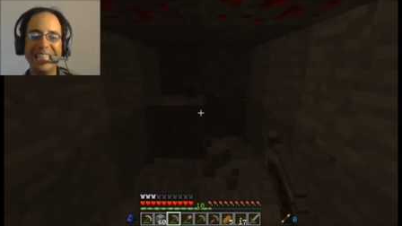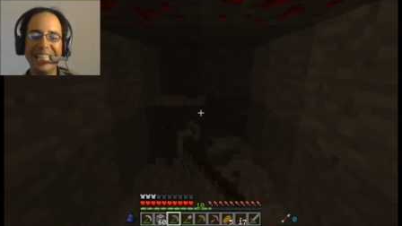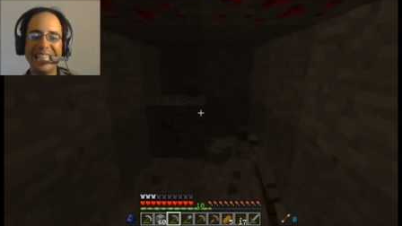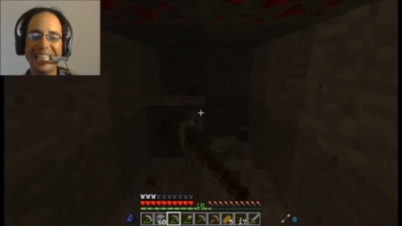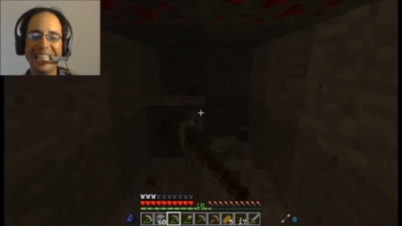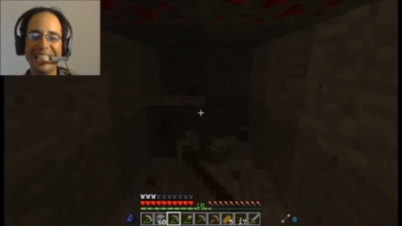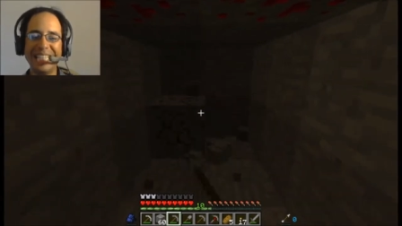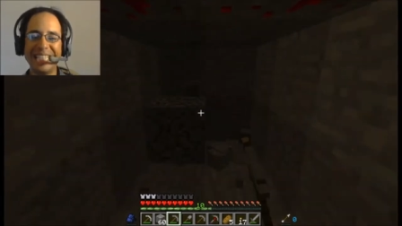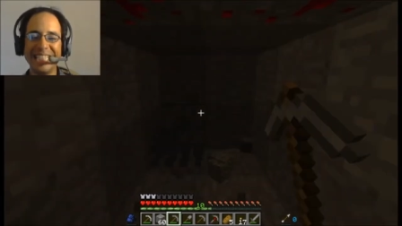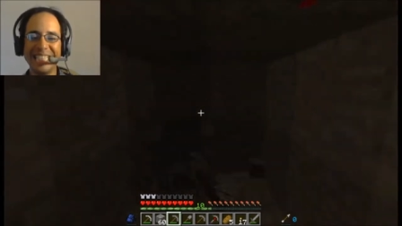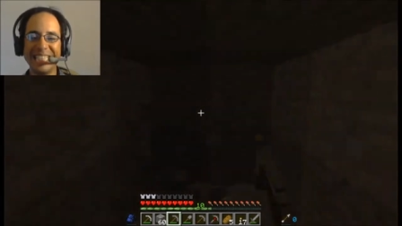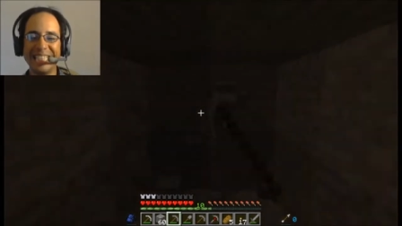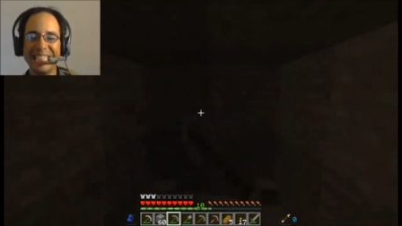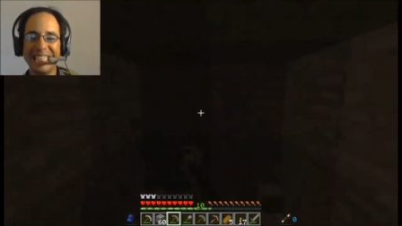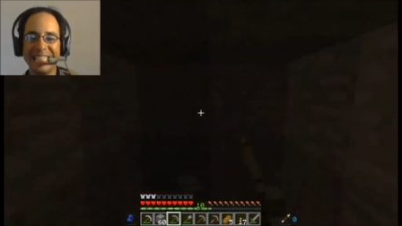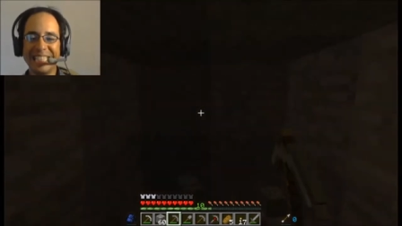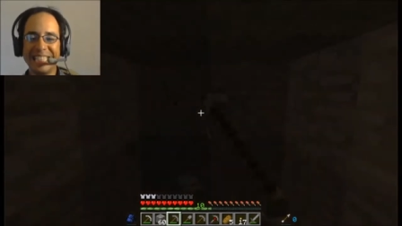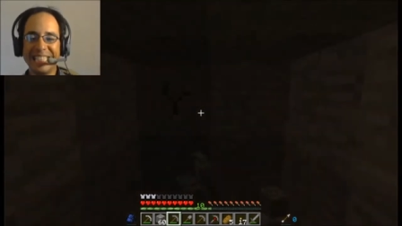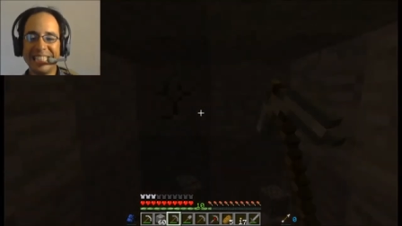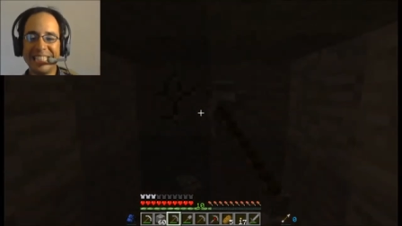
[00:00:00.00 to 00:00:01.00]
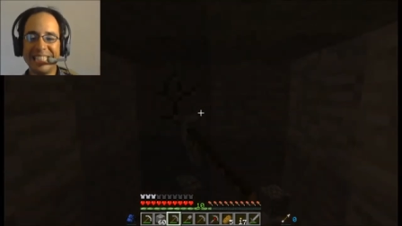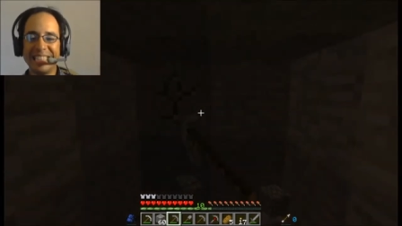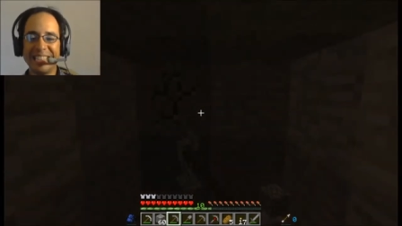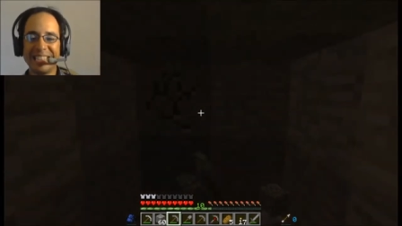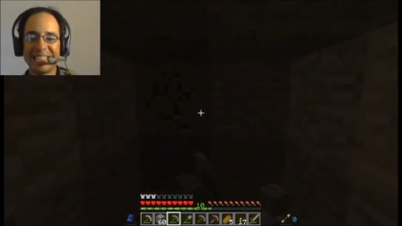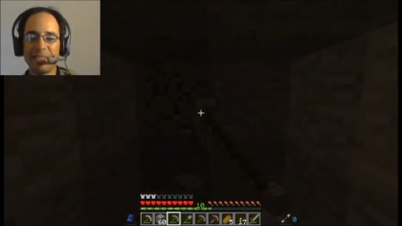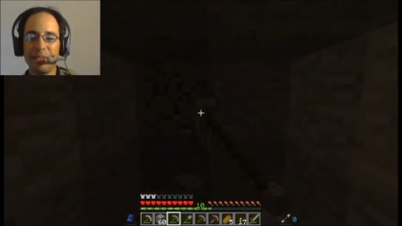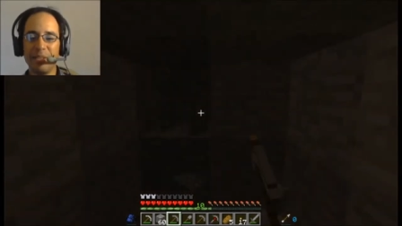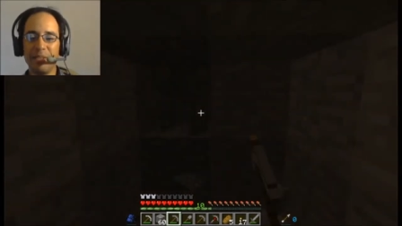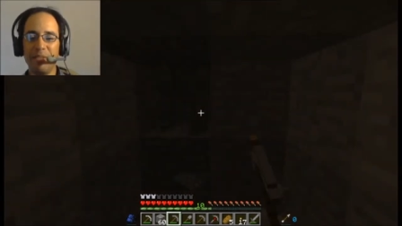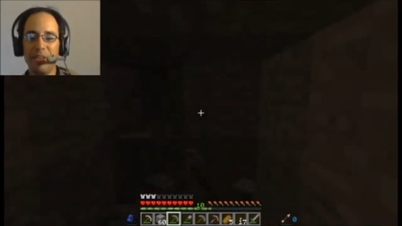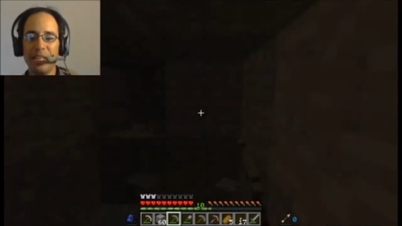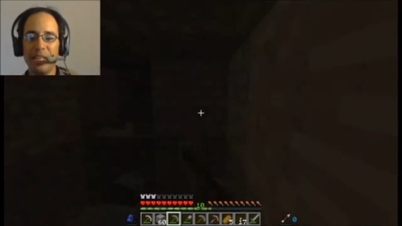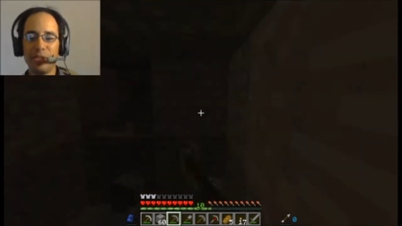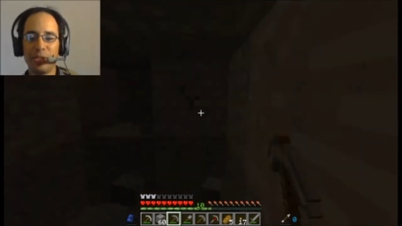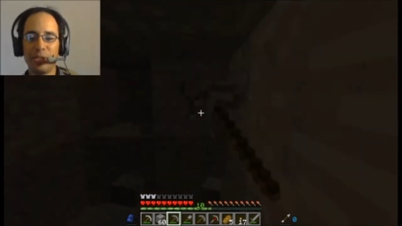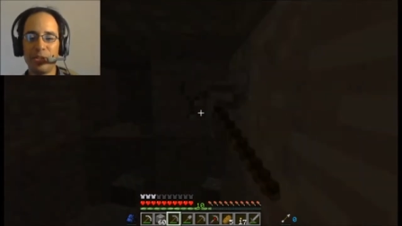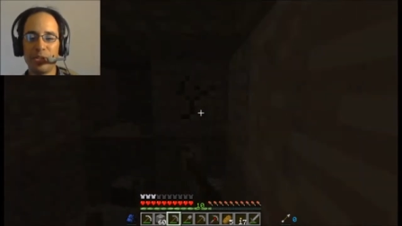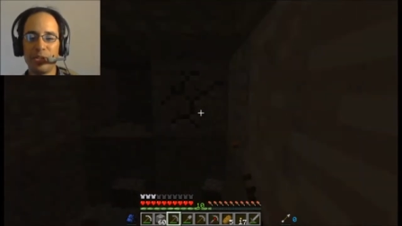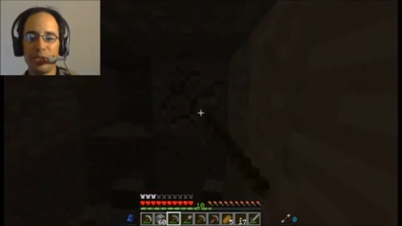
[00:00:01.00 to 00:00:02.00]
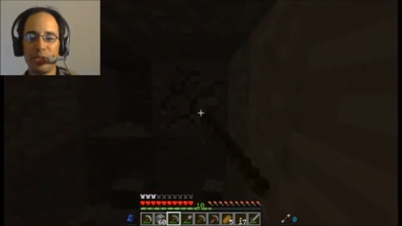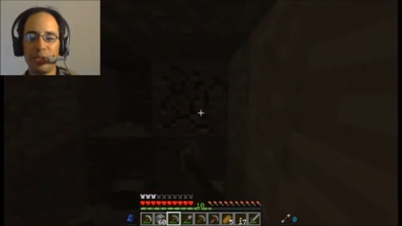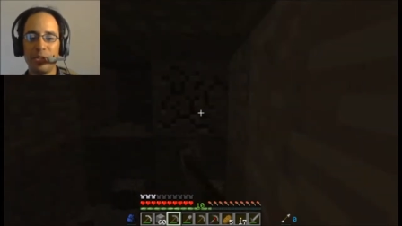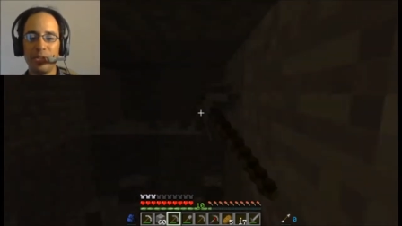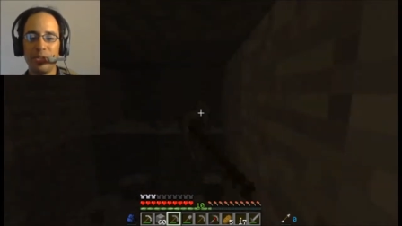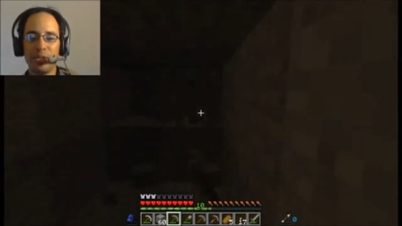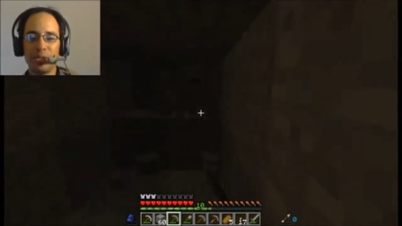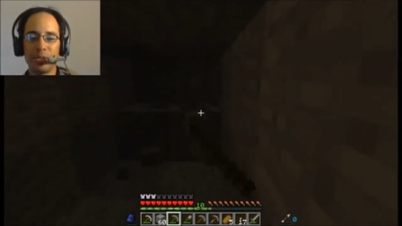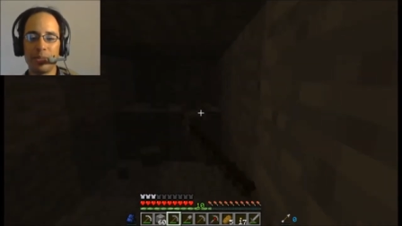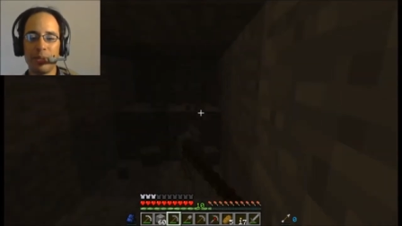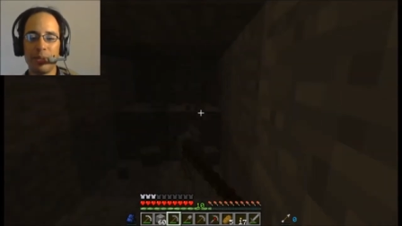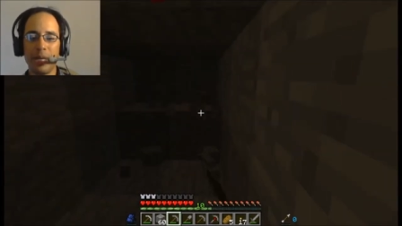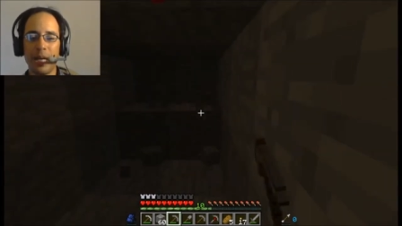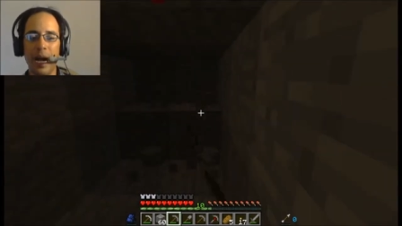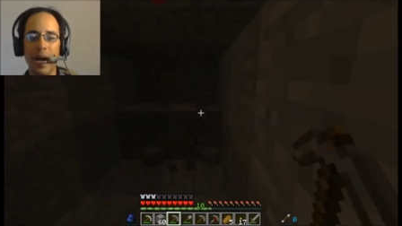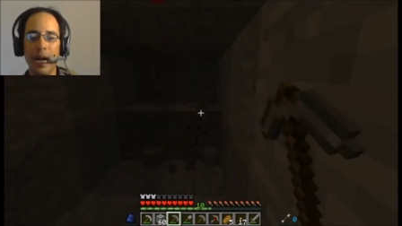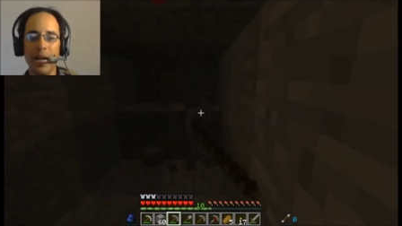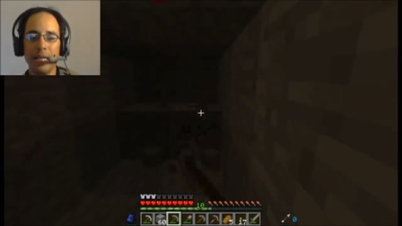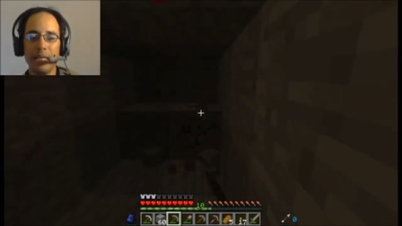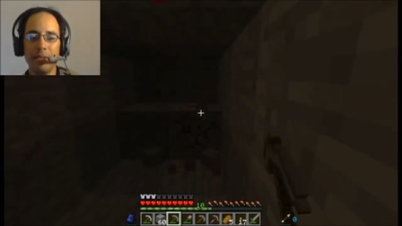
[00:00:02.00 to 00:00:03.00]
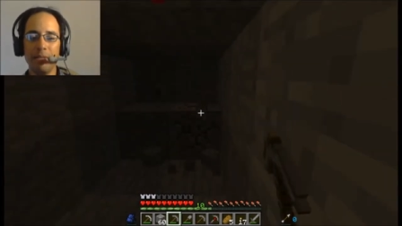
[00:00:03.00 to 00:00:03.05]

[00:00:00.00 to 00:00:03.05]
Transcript: Mining. Want some adventure, dude. Some